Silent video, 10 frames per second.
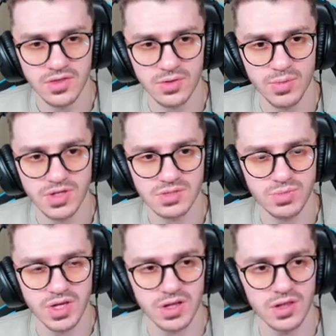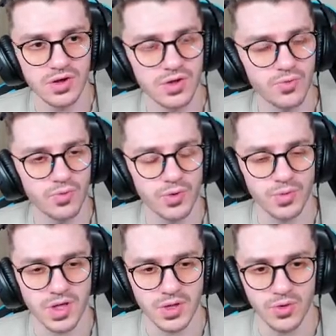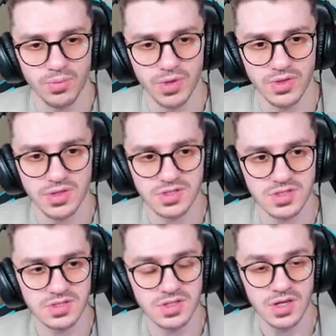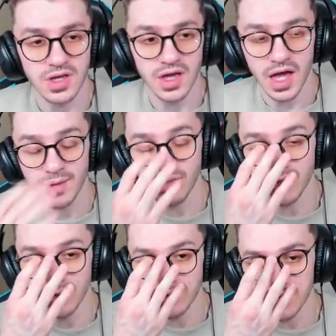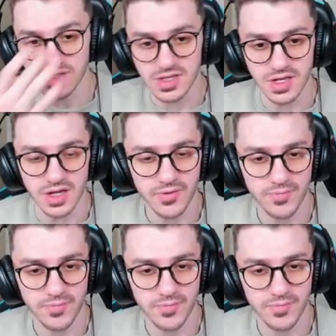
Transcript: There must be a lock where we can open this. I mean, use this key.